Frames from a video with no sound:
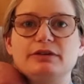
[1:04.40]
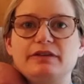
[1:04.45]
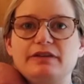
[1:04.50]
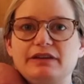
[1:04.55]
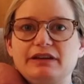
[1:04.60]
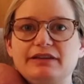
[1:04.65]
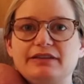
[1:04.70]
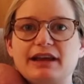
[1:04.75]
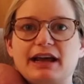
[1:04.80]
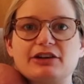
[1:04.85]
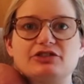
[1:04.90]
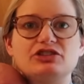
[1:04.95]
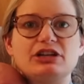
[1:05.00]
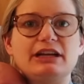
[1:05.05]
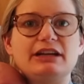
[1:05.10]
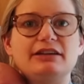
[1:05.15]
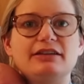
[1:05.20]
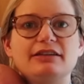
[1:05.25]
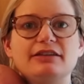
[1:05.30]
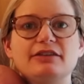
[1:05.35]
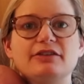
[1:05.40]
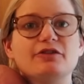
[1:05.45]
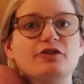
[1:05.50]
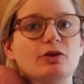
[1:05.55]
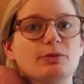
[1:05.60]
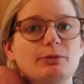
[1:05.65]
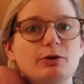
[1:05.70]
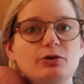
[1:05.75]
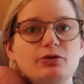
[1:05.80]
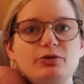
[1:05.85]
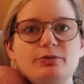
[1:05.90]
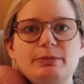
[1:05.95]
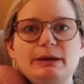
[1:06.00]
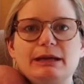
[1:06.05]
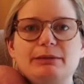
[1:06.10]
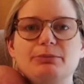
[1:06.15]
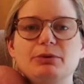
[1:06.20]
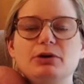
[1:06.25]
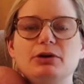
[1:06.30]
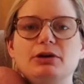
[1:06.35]
C-sections for most
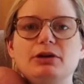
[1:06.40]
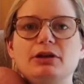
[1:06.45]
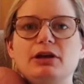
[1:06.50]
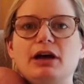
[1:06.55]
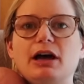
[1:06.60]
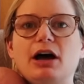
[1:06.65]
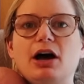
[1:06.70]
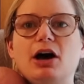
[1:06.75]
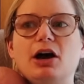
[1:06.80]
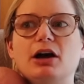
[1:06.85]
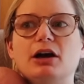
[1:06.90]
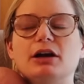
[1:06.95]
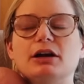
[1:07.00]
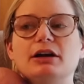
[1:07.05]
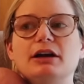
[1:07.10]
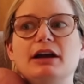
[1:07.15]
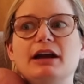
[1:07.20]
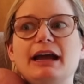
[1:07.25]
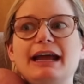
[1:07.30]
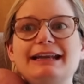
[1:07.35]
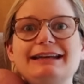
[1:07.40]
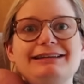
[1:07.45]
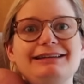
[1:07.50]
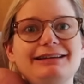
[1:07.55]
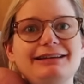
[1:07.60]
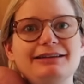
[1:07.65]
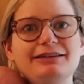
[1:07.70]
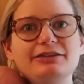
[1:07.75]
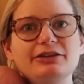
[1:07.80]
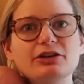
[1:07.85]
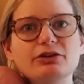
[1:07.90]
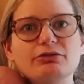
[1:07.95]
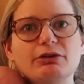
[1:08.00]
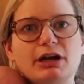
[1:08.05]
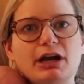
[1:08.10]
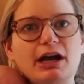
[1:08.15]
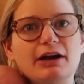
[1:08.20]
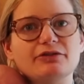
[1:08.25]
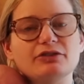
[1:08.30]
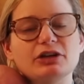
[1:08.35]
people are an easier
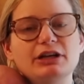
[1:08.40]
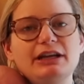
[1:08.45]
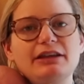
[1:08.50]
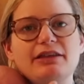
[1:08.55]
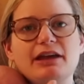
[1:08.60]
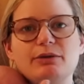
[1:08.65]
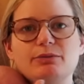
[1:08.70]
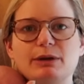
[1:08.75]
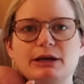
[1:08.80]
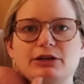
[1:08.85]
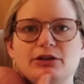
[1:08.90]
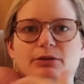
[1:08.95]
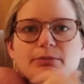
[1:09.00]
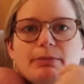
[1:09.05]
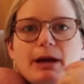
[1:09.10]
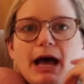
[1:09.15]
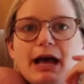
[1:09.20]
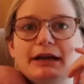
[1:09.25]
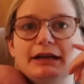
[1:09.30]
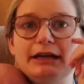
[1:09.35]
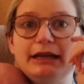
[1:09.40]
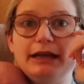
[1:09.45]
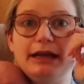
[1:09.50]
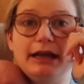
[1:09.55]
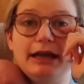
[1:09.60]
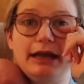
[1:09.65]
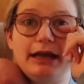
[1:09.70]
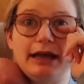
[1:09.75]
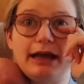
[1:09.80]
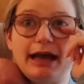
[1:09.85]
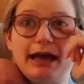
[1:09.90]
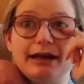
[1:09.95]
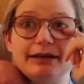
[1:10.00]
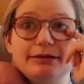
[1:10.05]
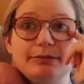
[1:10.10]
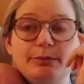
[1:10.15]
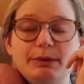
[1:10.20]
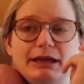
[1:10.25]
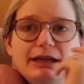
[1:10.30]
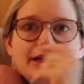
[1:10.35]
recovery than when your body
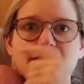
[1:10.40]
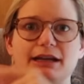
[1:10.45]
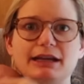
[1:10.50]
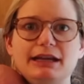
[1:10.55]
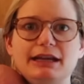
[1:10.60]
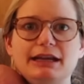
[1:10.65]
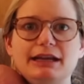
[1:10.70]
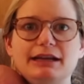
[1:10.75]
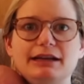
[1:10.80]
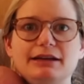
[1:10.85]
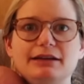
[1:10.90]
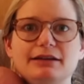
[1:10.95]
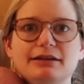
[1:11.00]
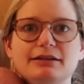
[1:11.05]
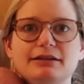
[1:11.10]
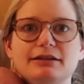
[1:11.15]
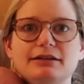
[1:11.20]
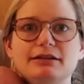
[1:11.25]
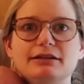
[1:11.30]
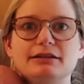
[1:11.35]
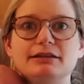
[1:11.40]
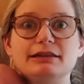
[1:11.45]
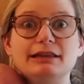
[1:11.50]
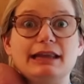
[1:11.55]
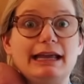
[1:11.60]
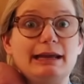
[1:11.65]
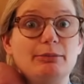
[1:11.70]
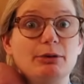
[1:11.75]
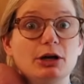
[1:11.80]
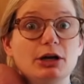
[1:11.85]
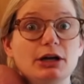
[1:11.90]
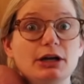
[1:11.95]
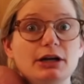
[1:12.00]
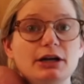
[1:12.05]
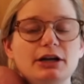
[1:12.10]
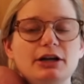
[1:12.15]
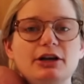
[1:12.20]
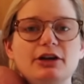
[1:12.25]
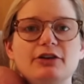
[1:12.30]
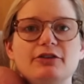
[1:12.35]
has been in labor
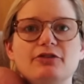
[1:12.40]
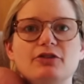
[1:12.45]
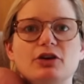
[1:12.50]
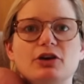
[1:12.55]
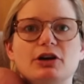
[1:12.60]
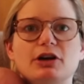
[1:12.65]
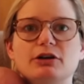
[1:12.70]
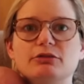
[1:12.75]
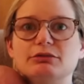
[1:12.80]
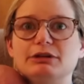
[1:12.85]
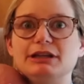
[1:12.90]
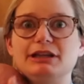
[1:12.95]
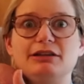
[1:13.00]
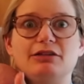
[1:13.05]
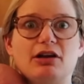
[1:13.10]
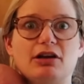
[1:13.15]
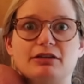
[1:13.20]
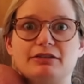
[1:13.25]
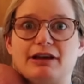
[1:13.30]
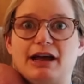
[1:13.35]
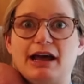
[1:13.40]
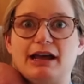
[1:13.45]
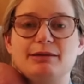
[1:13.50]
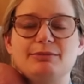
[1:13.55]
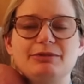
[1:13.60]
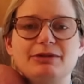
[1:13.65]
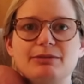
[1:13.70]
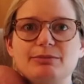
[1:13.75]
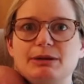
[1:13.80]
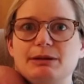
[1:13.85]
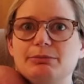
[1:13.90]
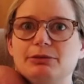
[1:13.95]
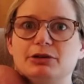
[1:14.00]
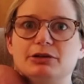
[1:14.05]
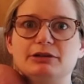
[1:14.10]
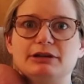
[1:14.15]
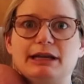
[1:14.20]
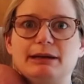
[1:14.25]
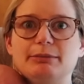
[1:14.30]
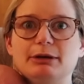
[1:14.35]
for a really long time. Some people are
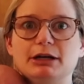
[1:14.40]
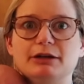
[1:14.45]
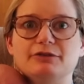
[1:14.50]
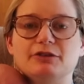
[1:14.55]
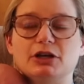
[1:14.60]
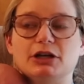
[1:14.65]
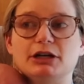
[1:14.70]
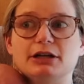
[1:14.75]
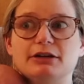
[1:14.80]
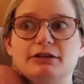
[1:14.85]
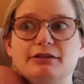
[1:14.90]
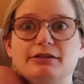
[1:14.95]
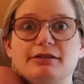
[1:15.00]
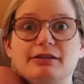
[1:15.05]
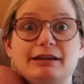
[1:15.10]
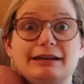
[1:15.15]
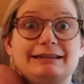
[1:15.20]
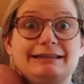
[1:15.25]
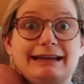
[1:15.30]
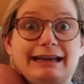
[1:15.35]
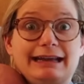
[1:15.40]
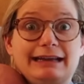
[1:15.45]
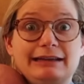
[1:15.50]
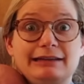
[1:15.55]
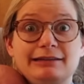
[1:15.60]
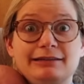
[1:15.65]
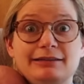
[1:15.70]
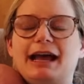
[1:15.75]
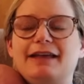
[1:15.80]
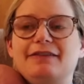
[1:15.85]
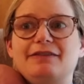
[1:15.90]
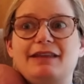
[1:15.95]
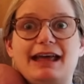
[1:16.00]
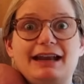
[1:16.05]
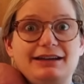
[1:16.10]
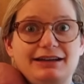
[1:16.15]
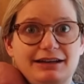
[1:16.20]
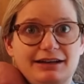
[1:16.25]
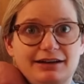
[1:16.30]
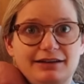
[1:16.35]
in labor for days and
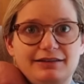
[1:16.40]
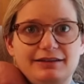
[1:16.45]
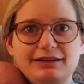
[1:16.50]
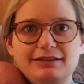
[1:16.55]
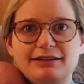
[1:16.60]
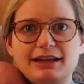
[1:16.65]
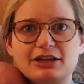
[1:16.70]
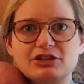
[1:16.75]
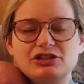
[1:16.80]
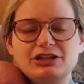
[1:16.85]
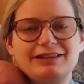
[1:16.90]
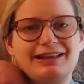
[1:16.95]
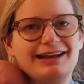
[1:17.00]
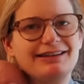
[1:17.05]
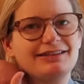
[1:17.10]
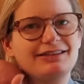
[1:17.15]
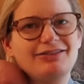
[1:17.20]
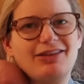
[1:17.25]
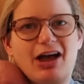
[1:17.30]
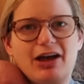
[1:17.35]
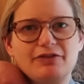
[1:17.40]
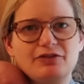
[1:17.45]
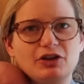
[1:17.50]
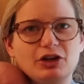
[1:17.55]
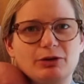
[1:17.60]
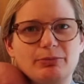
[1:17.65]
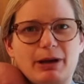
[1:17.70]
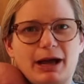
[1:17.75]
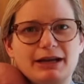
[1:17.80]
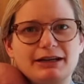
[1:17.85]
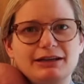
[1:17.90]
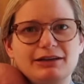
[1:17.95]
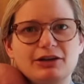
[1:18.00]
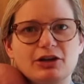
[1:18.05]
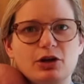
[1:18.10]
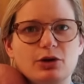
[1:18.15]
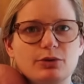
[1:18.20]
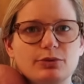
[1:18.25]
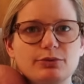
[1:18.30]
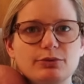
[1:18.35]
then need a C-section. That's a lot for your body to
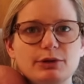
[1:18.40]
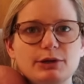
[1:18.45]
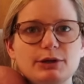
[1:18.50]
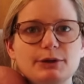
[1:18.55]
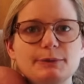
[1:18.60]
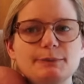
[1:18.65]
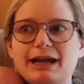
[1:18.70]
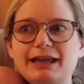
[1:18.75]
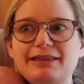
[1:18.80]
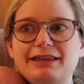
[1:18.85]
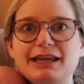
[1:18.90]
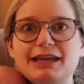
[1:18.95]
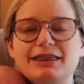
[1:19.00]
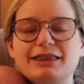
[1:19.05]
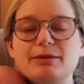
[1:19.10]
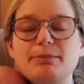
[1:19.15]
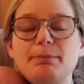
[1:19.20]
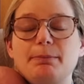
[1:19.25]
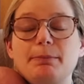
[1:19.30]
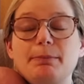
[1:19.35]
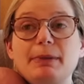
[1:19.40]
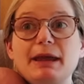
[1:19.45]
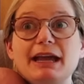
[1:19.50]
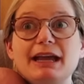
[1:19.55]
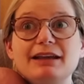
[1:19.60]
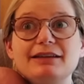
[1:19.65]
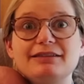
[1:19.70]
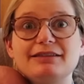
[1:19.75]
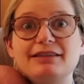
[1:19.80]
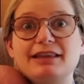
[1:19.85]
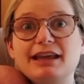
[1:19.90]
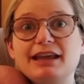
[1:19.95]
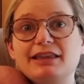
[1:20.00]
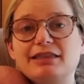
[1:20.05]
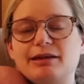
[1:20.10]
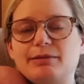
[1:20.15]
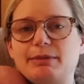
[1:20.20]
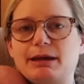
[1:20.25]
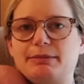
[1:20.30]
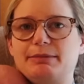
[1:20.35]
go through. I think the biggest thing
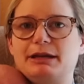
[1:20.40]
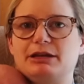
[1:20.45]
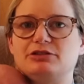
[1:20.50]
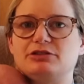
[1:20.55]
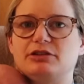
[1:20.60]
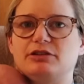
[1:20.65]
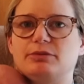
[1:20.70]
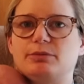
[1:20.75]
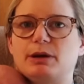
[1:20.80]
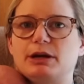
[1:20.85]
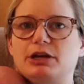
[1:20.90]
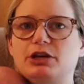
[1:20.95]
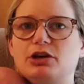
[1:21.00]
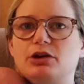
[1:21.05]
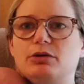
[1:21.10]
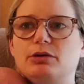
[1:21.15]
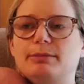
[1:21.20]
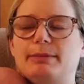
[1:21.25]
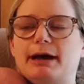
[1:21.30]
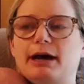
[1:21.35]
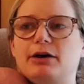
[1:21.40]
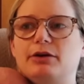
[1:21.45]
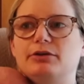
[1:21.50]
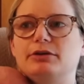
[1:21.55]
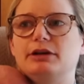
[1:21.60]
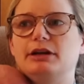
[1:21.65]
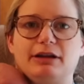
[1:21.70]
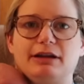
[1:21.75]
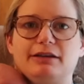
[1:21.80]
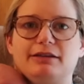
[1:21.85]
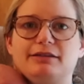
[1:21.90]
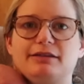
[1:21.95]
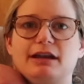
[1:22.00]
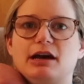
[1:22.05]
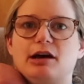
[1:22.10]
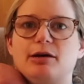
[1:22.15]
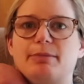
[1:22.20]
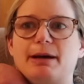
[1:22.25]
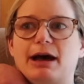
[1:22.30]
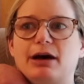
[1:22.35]
that my patients want to know about is
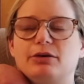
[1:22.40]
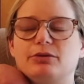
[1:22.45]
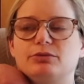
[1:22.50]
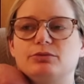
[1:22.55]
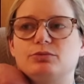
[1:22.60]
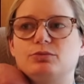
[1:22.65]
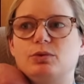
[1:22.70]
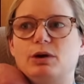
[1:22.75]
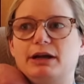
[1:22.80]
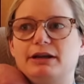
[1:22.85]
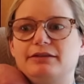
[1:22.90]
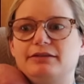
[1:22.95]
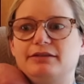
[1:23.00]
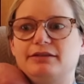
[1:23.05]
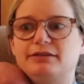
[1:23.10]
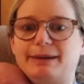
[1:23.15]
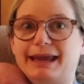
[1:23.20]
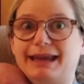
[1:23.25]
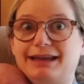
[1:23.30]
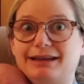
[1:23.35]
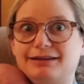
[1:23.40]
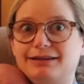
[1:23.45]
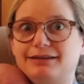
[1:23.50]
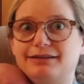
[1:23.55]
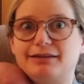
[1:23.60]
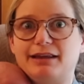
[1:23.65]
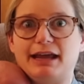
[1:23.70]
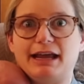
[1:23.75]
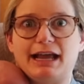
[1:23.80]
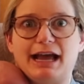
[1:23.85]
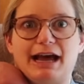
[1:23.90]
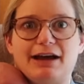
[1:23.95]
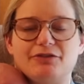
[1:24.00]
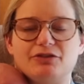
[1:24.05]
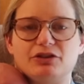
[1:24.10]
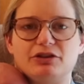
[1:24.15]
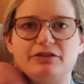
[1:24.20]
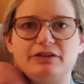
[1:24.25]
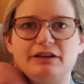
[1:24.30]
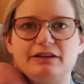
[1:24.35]
about what pain is like
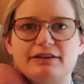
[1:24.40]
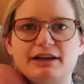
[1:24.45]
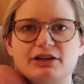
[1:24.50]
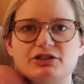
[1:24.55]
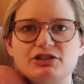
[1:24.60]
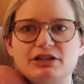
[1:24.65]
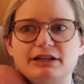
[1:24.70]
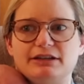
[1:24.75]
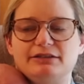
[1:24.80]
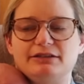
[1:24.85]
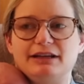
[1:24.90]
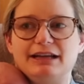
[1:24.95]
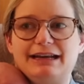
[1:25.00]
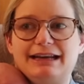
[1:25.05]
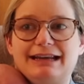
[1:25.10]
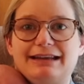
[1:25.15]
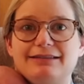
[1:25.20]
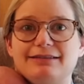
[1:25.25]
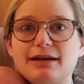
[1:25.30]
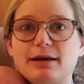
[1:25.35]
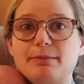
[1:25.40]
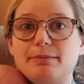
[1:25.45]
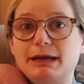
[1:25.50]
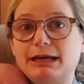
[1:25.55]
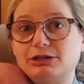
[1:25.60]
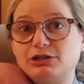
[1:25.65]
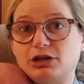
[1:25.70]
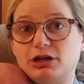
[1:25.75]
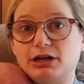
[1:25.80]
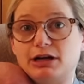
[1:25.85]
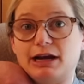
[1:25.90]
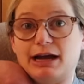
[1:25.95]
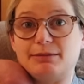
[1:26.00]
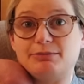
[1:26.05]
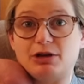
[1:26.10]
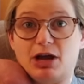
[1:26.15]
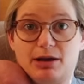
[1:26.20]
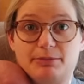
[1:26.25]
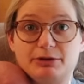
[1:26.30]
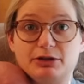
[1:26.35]
after a C-section. It is a major
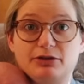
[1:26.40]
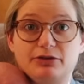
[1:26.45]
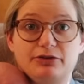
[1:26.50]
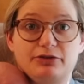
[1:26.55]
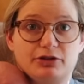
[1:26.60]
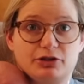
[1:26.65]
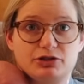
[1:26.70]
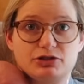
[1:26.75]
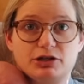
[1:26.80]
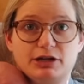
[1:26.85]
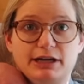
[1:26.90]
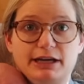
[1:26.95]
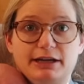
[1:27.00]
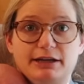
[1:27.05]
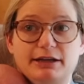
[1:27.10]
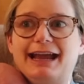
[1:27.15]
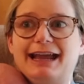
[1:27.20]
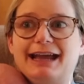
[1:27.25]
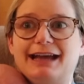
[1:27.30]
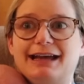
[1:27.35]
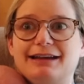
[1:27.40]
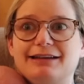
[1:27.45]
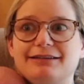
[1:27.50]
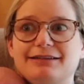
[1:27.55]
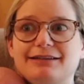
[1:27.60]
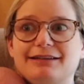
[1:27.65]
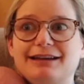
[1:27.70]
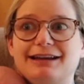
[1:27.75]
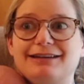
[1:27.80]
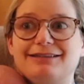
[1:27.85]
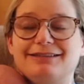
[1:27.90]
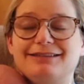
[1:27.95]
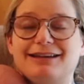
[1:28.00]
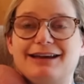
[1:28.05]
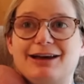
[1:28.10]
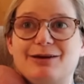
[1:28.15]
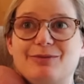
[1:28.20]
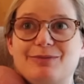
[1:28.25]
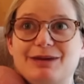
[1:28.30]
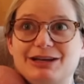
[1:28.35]
abdominal surgery, and it's
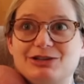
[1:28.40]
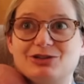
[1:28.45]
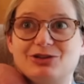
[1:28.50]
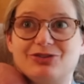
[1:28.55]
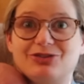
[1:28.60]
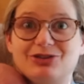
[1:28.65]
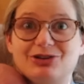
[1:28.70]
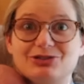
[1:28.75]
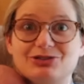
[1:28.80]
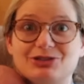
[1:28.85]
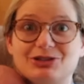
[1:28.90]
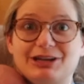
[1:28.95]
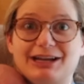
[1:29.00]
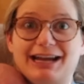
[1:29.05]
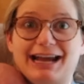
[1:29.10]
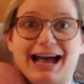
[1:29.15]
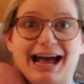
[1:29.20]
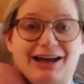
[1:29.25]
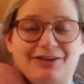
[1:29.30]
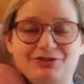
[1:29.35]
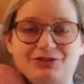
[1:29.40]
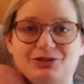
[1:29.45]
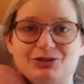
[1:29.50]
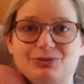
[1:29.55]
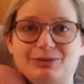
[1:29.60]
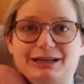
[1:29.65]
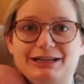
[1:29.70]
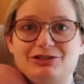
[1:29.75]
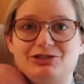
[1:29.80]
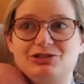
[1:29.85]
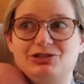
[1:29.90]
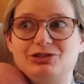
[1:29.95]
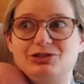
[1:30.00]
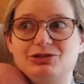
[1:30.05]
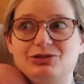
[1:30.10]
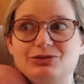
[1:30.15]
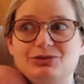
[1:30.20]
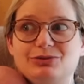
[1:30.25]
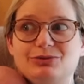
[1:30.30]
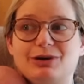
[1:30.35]
a major surgery after which
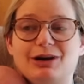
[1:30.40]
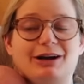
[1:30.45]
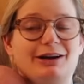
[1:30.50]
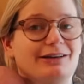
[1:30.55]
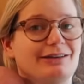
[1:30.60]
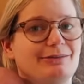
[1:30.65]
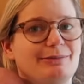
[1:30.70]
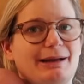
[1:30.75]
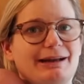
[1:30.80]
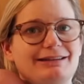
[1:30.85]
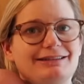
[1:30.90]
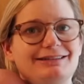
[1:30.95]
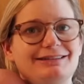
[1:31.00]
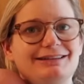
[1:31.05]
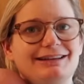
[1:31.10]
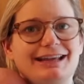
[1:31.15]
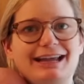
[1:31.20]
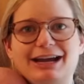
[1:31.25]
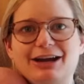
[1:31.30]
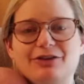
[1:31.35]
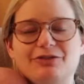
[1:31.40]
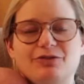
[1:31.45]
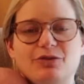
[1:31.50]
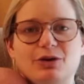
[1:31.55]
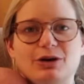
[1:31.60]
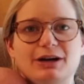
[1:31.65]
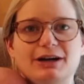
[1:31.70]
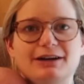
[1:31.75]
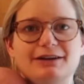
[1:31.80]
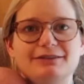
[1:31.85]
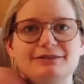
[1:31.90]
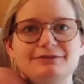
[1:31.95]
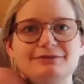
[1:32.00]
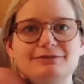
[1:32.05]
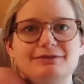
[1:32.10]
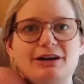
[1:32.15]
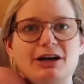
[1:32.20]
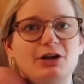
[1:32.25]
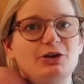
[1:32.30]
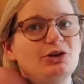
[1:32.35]
you are expected to care for
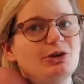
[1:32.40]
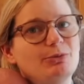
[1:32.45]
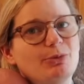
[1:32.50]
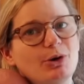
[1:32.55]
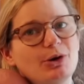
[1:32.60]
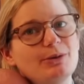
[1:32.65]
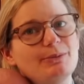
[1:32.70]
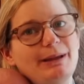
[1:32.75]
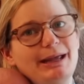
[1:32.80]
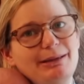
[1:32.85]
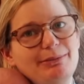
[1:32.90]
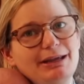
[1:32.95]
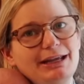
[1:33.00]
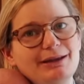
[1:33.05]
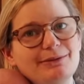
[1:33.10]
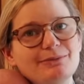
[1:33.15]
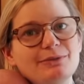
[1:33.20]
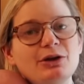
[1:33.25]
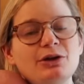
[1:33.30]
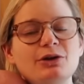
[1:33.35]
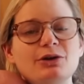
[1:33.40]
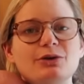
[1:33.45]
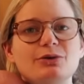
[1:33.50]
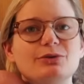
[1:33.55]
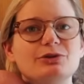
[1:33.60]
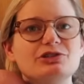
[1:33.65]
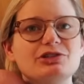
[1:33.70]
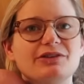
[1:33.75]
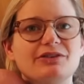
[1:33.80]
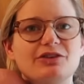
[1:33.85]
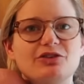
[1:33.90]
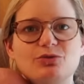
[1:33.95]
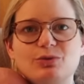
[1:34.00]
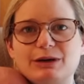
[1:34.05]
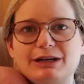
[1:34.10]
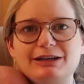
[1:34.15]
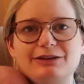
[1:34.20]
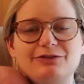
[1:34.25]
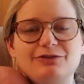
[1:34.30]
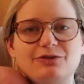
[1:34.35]
a newborn baby, which is a
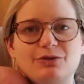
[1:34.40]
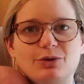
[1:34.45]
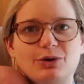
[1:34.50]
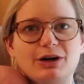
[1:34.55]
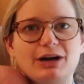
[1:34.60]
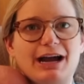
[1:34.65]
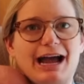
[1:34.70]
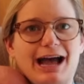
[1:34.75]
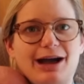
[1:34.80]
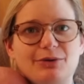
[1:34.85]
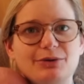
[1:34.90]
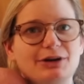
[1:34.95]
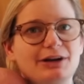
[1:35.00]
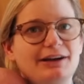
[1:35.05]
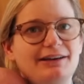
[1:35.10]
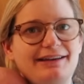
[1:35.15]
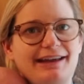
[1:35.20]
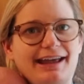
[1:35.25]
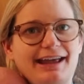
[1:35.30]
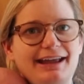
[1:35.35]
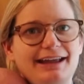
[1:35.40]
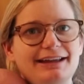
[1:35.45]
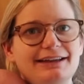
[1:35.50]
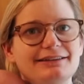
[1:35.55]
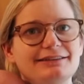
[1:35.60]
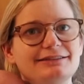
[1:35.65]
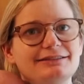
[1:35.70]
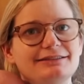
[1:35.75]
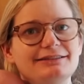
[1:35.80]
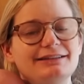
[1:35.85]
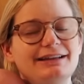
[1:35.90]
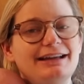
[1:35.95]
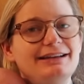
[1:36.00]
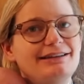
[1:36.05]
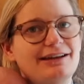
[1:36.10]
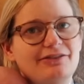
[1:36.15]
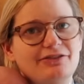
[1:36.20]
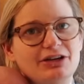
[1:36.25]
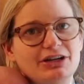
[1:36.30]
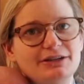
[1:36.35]
24-hour-a-day
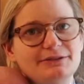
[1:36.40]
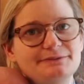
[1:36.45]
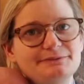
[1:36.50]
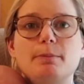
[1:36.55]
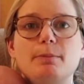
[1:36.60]
endeavor.